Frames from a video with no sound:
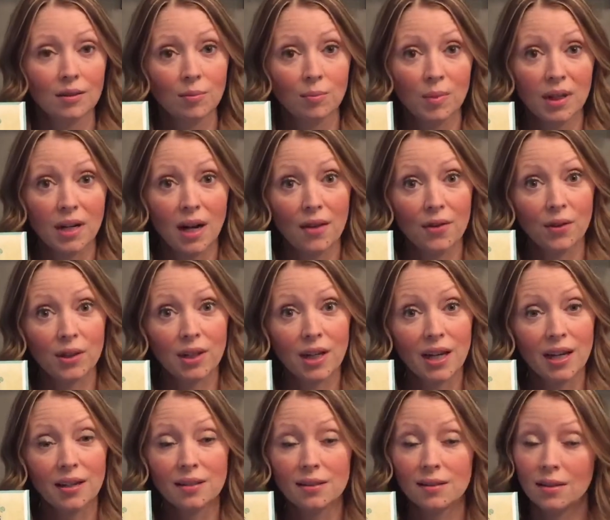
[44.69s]
But other
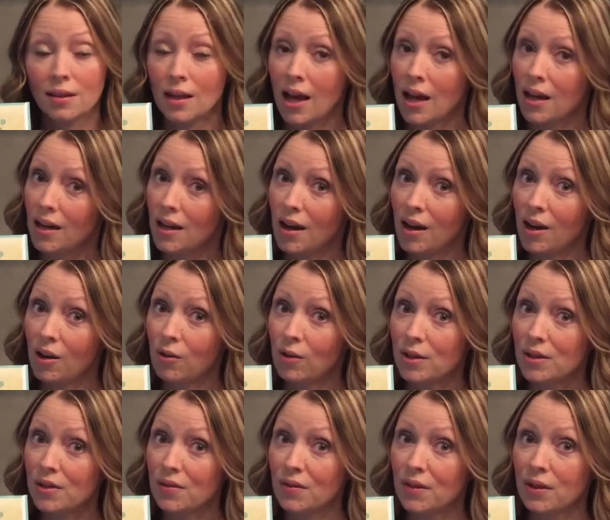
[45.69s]
days, that air
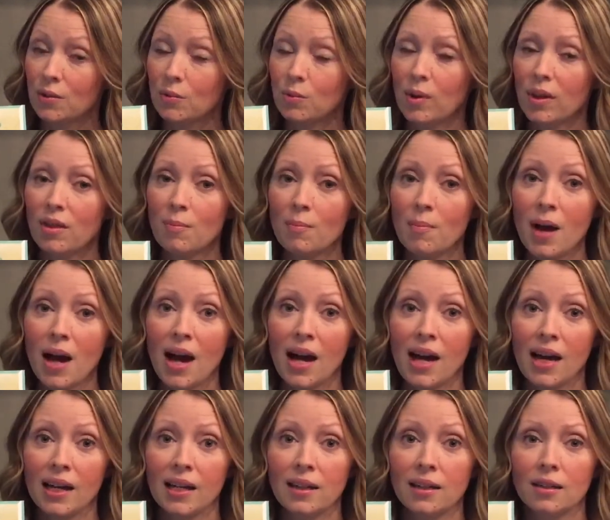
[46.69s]
is filled with
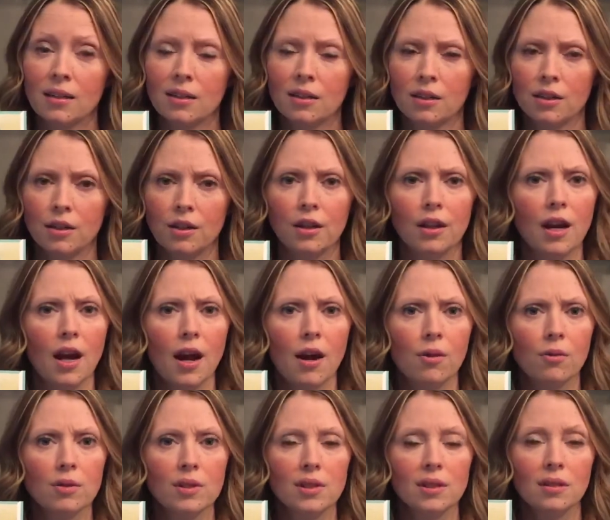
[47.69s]
mine. Get
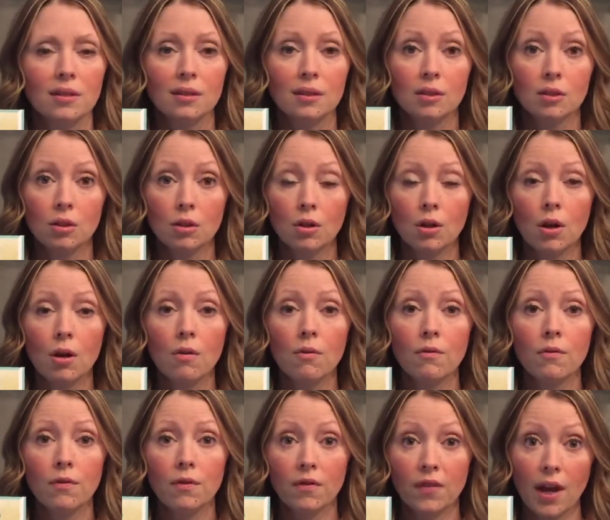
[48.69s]
out. No
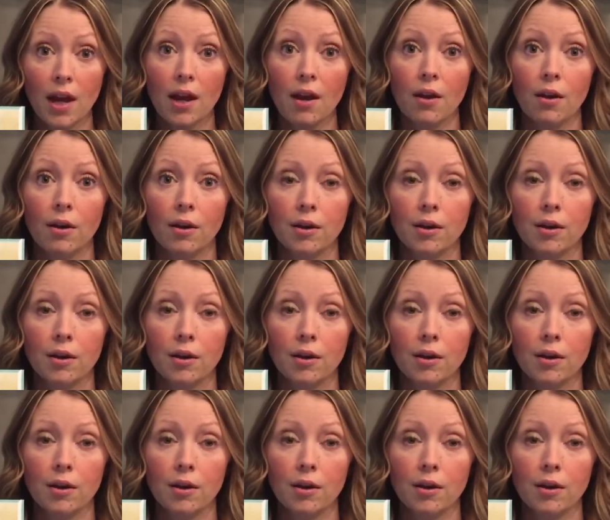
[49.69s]
fair.